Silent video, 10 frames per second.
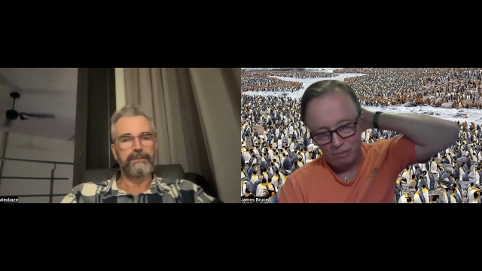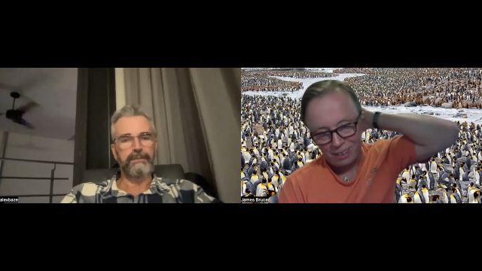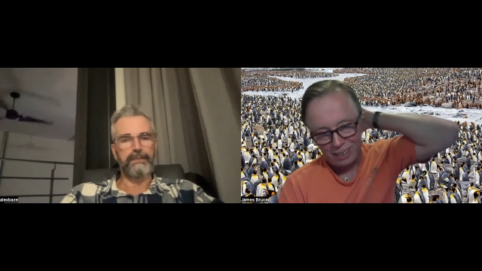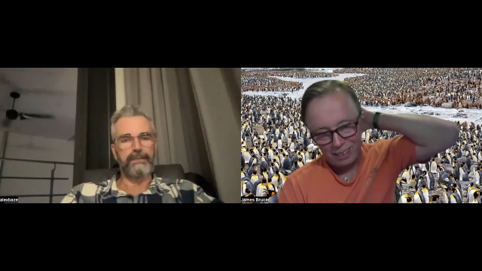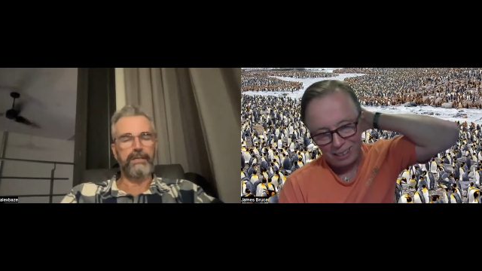
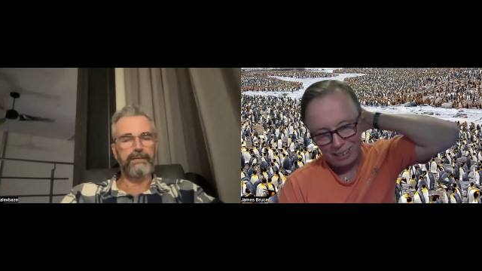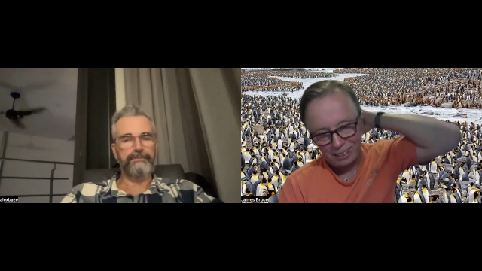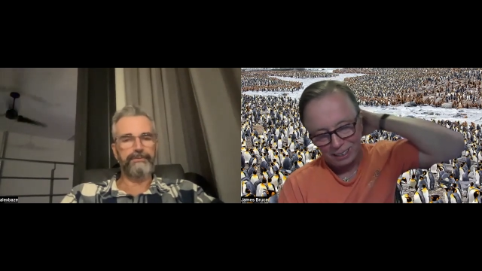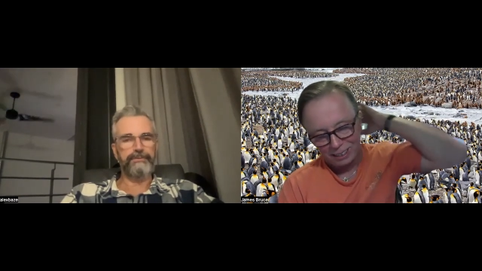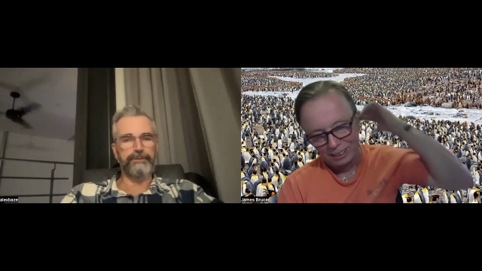Speaker 1: I
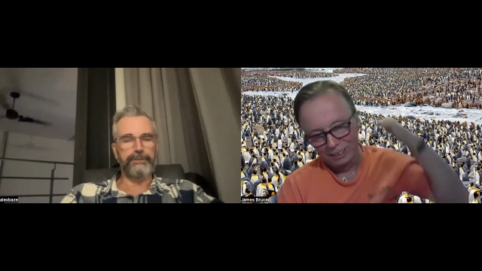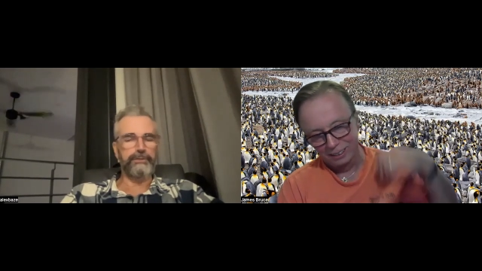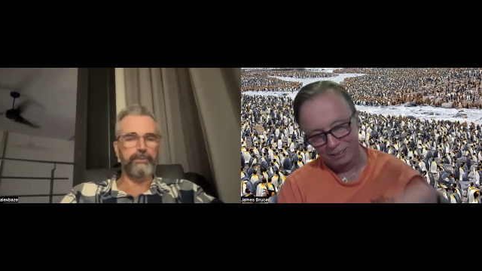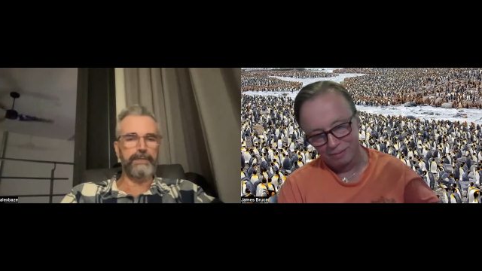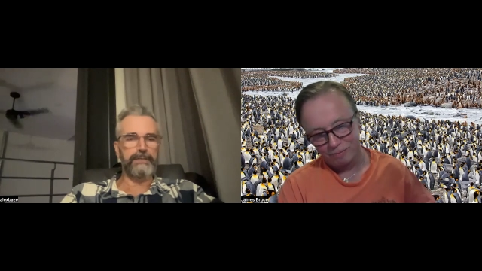coughed for
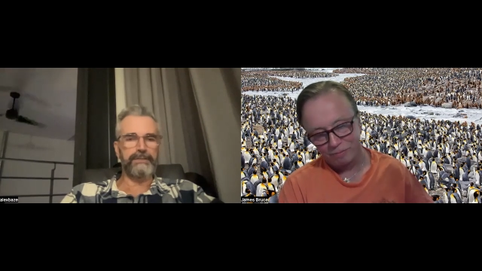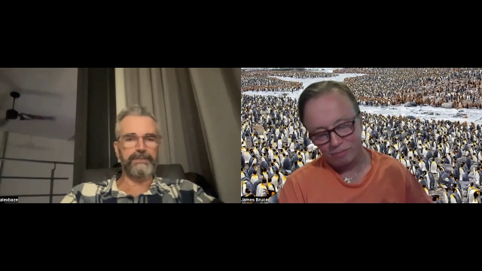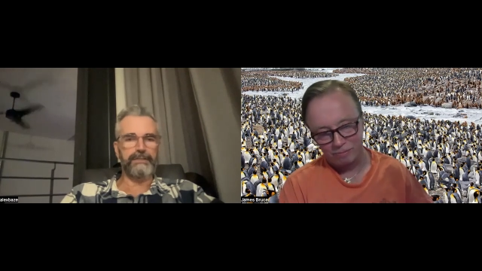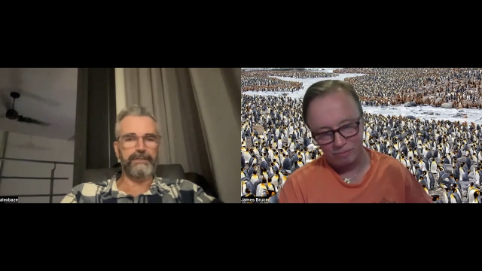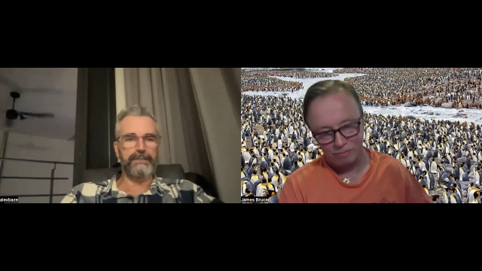two
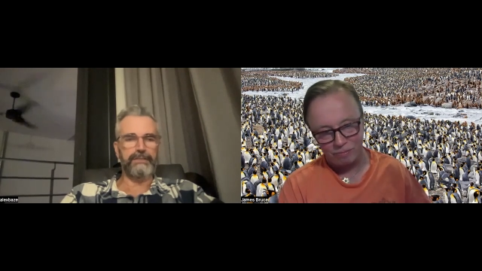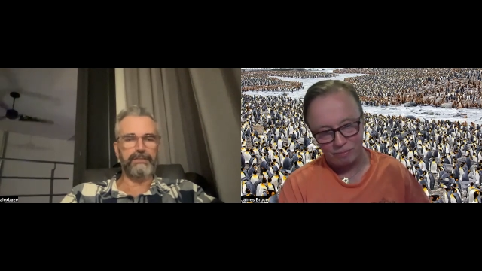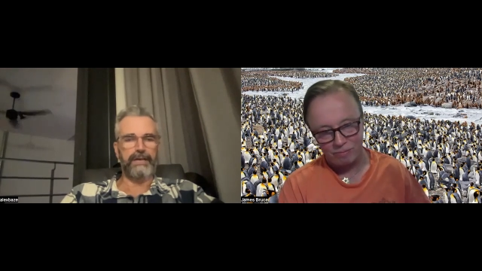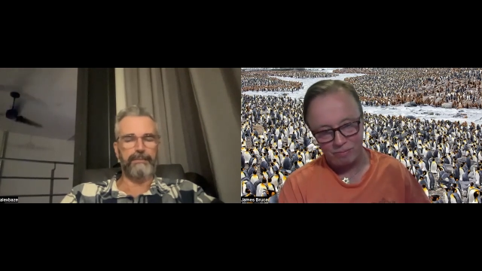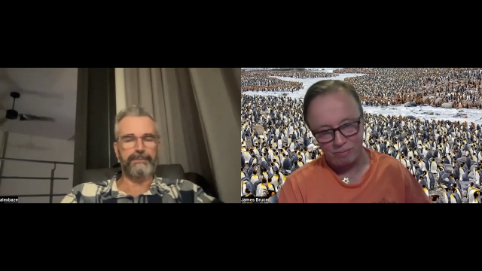weeks and then it
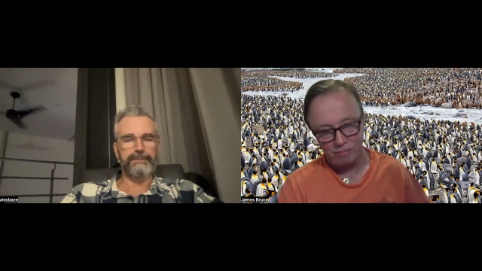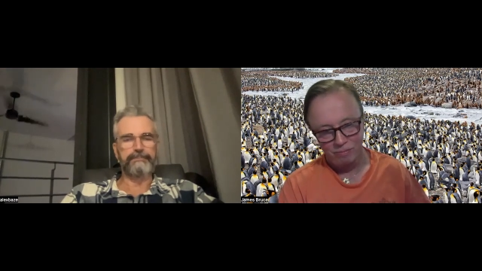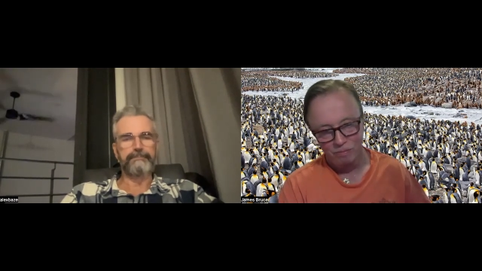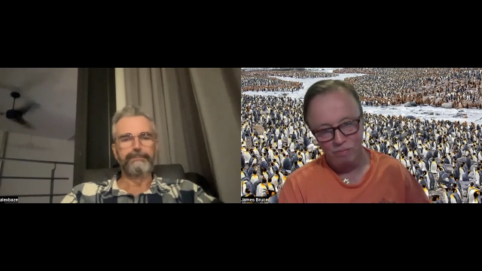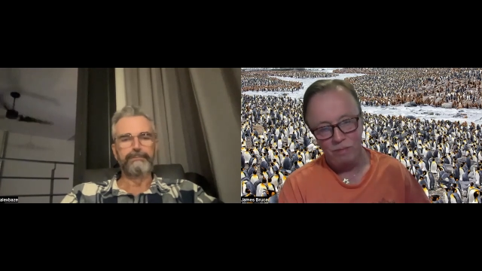stopped.
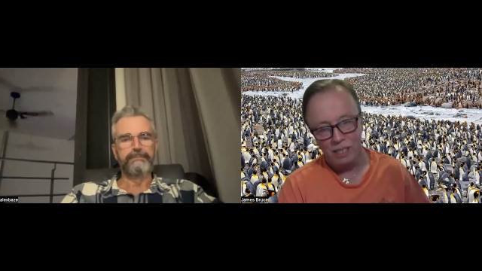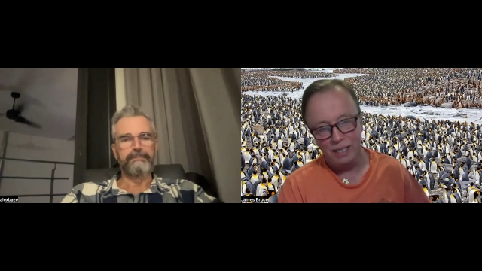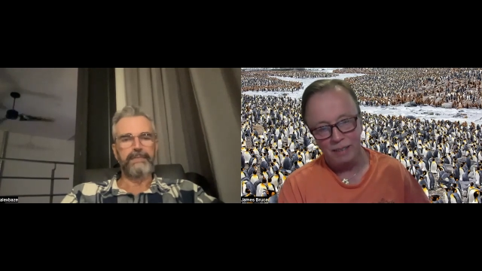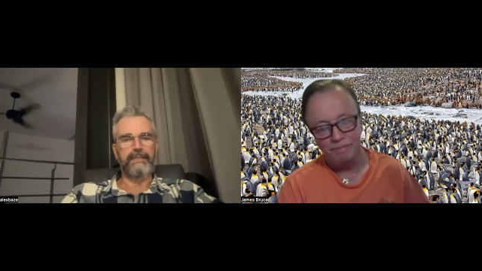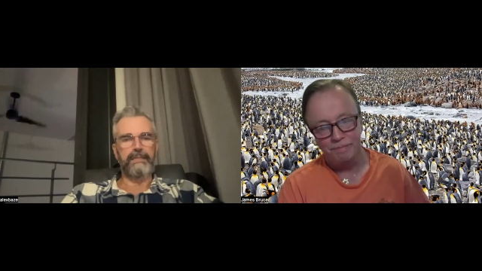
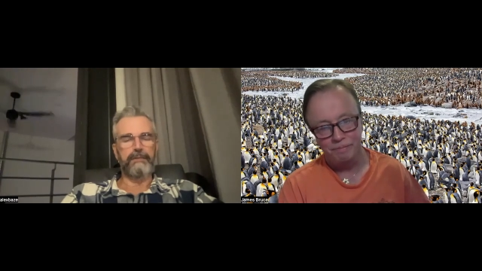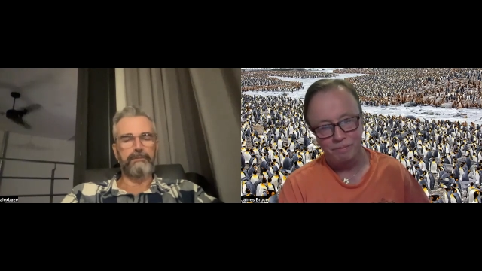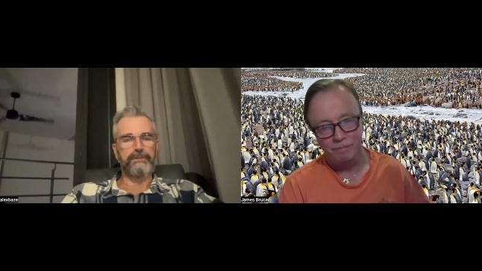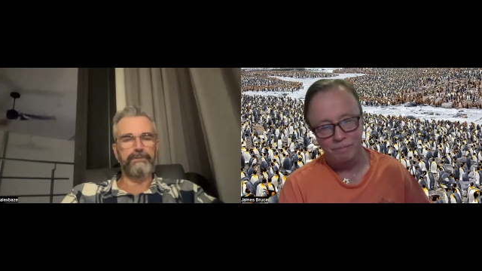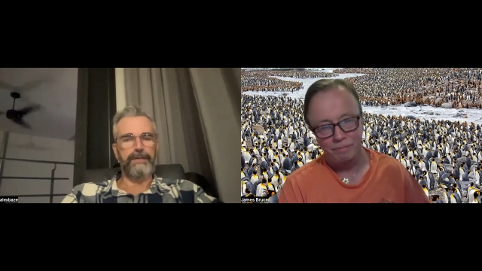Yeah. And then
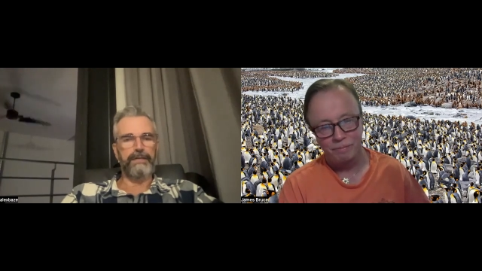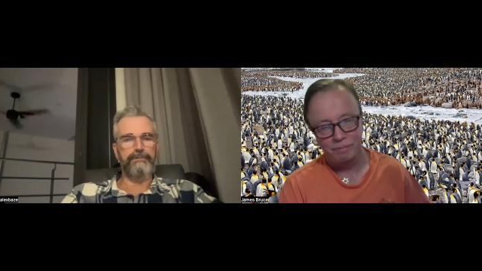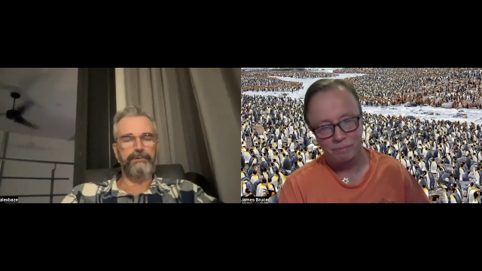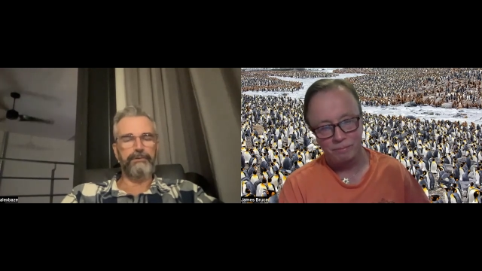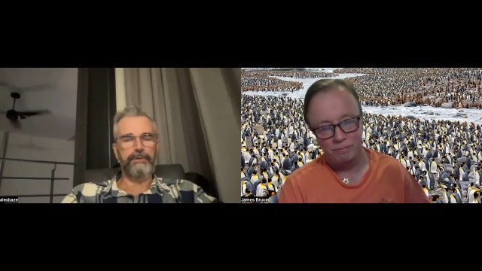I'm
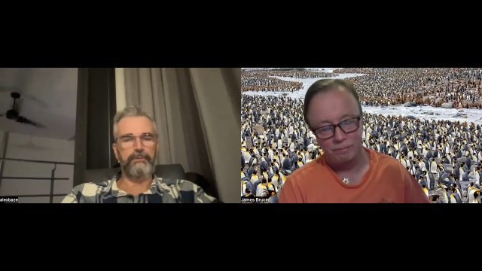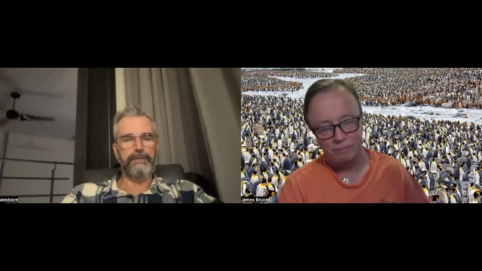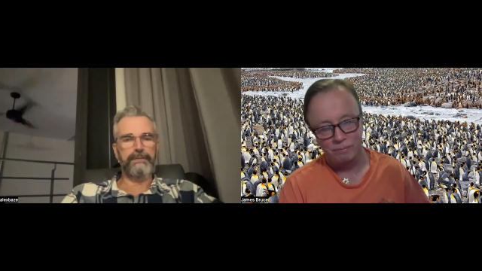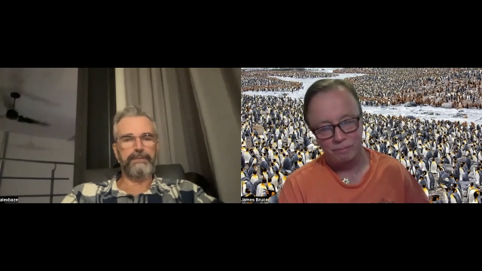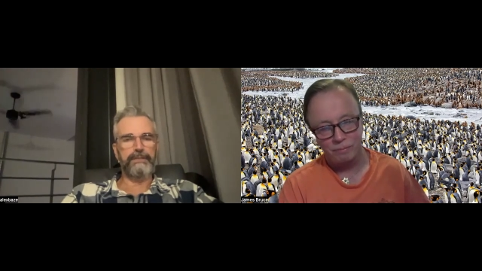fine for three
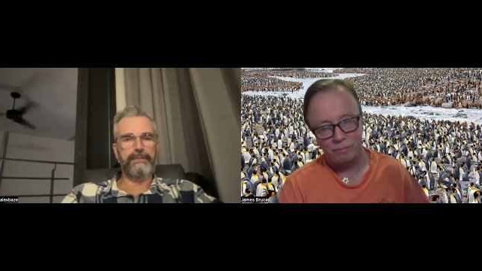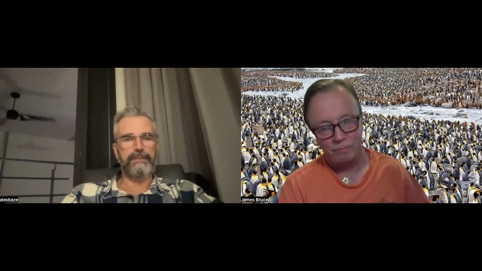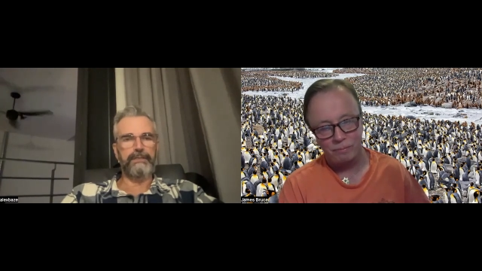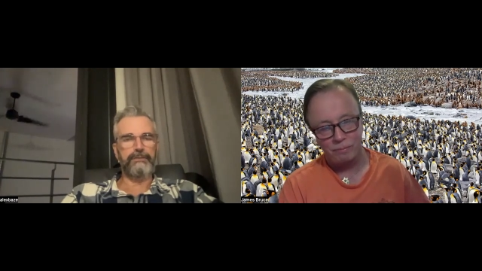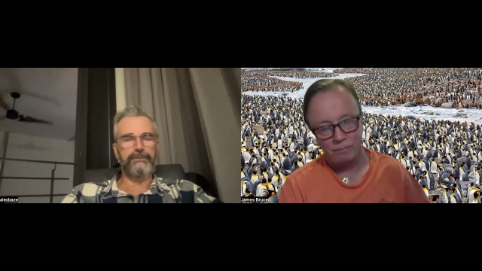weeks. And
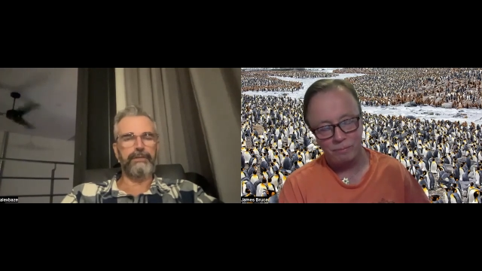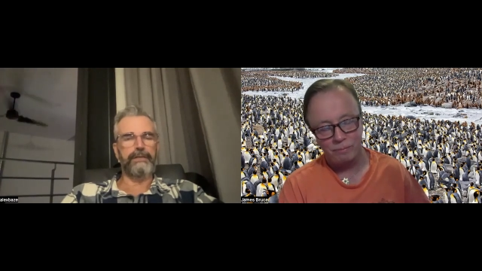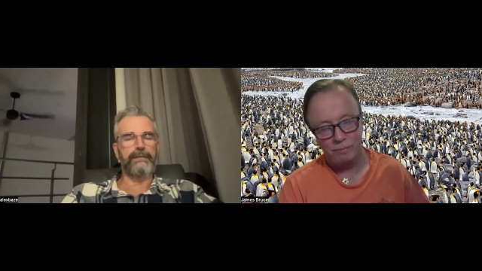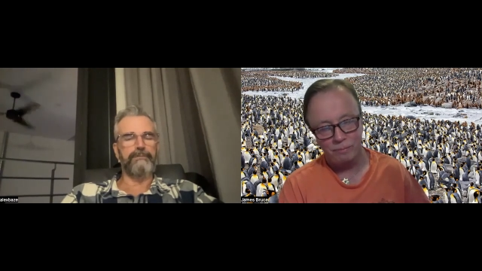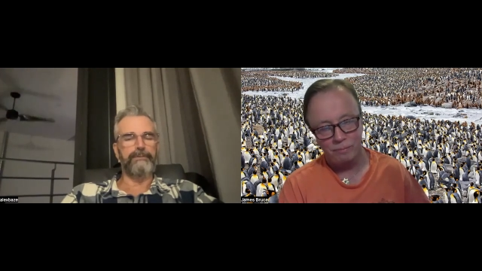then
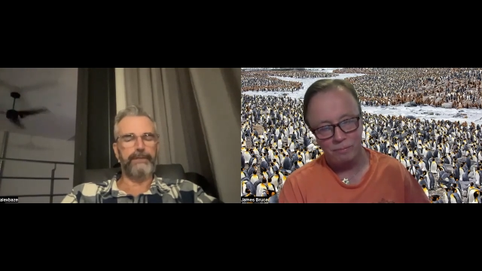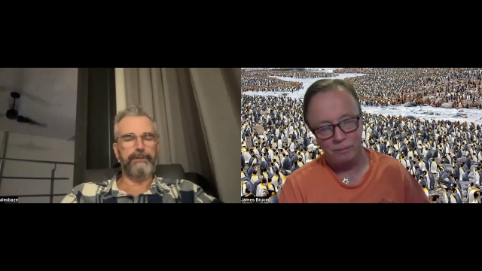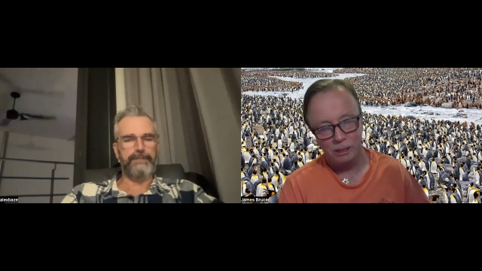yesterday I got very